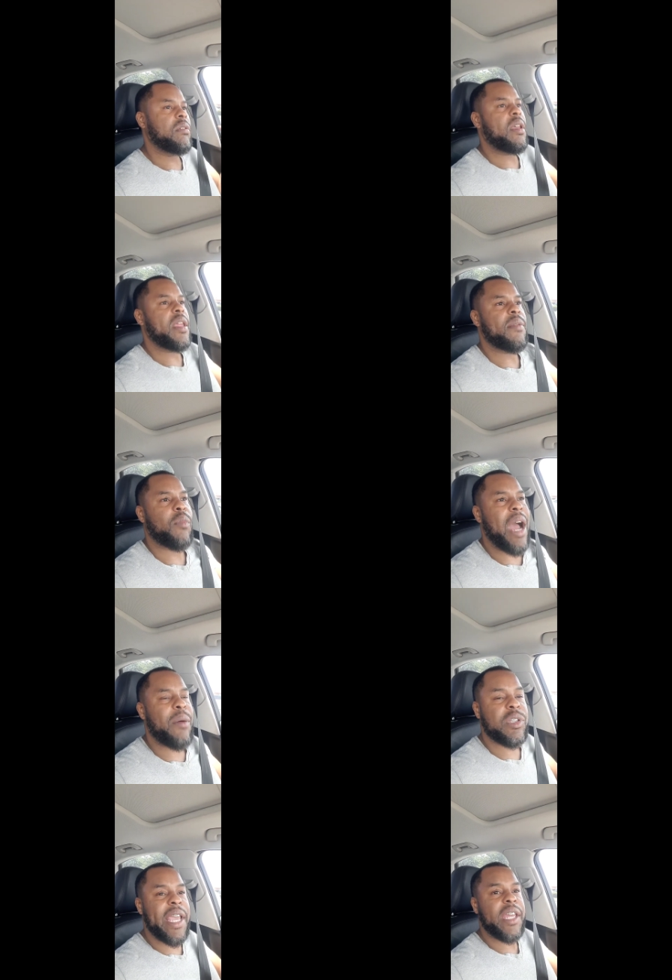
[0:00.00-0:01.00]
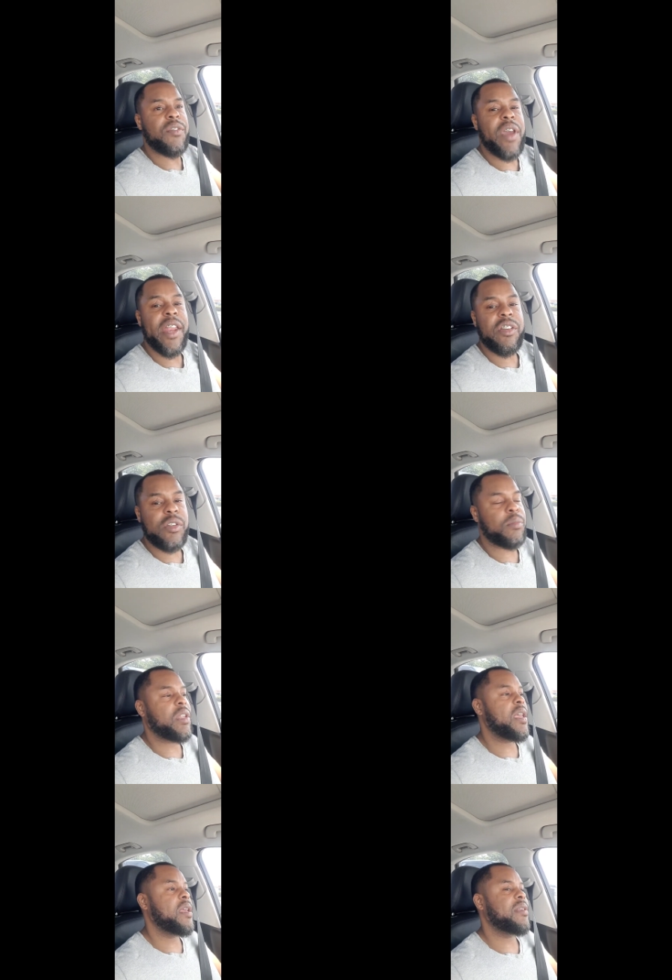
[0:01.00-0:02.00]
And while I was taking advantage of them
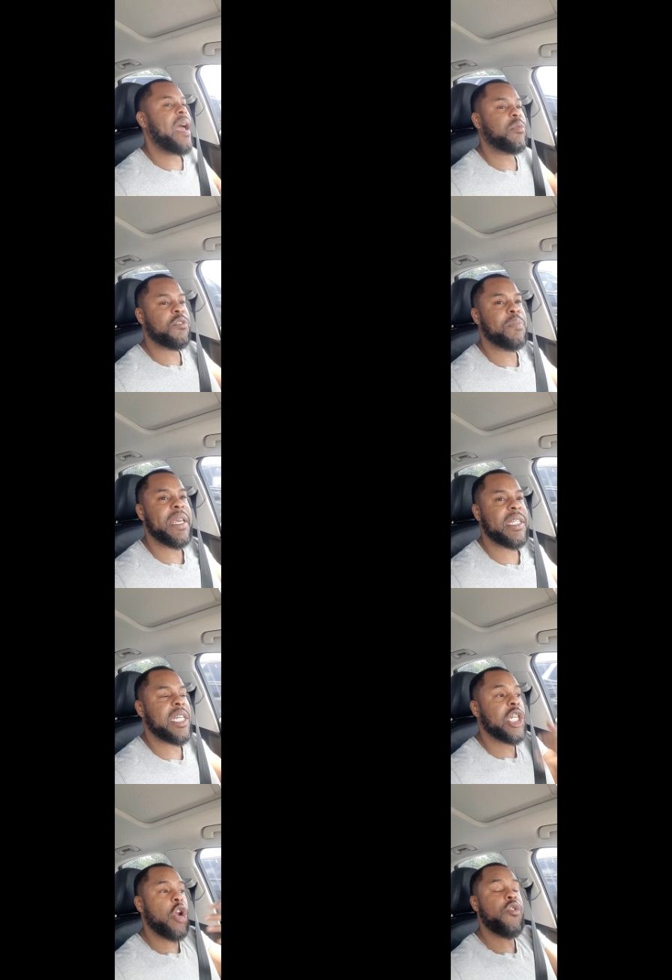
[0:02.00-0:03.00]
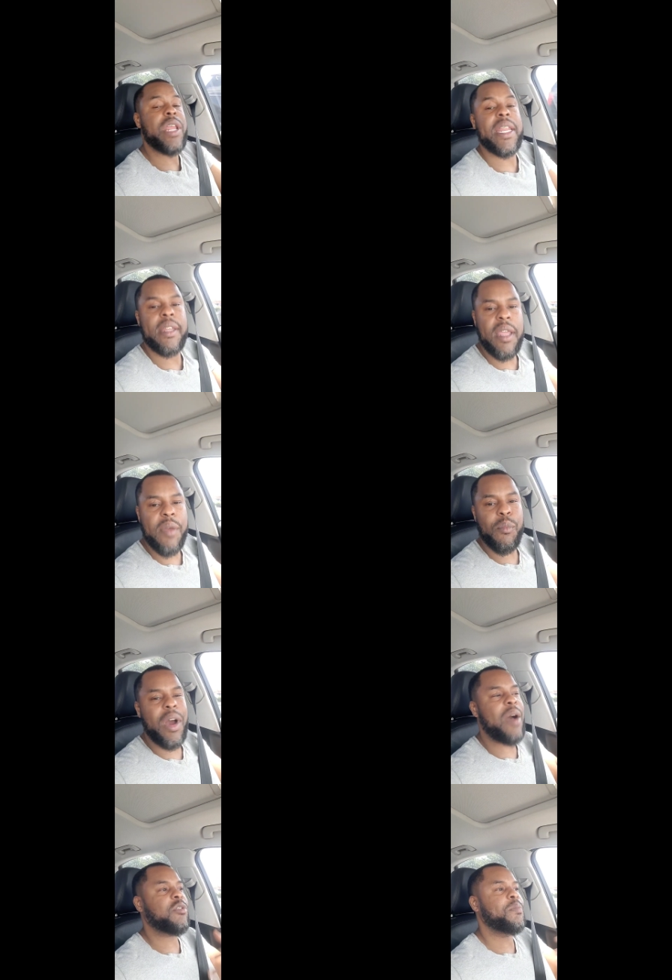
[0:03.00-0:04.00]
things, I was busy learning. And
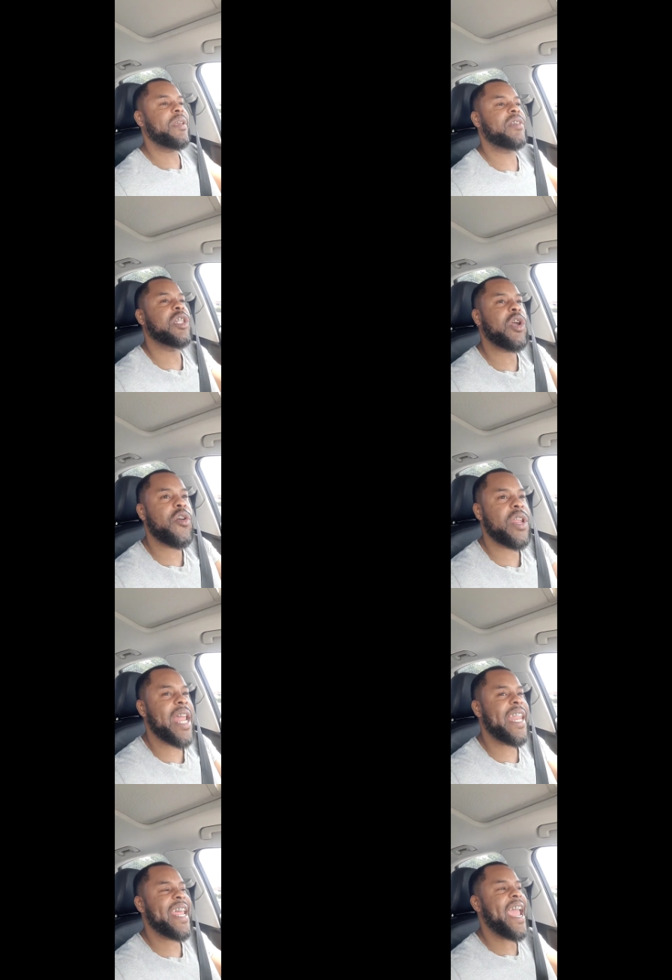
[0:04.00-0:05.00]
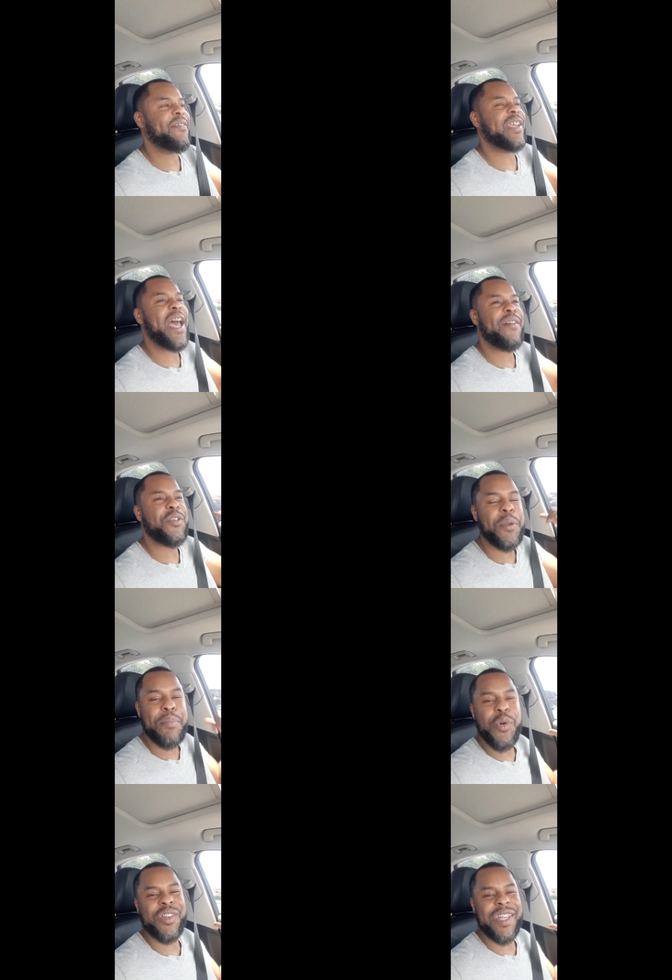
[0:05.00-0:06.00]
while I was busy learning, I didn't have time for the
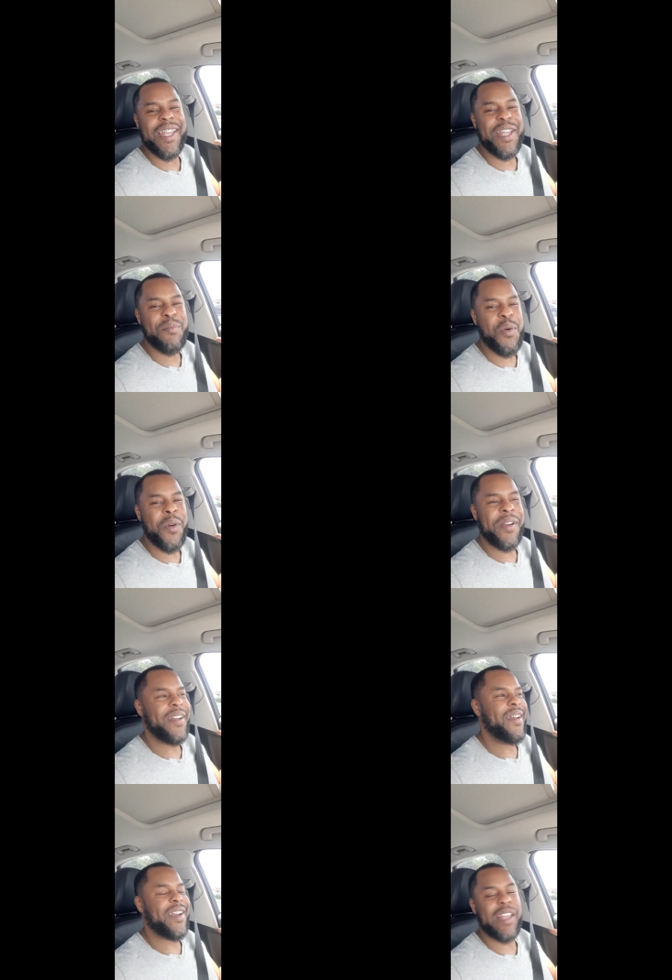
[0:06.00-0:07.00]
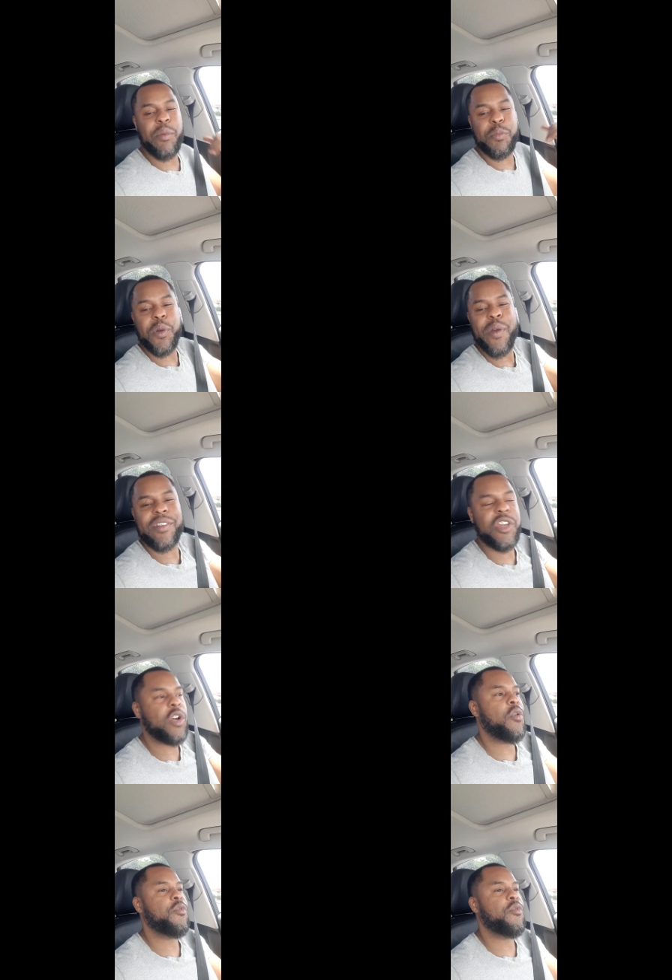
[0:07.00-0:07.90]
bullshit anymore because I was progressing to go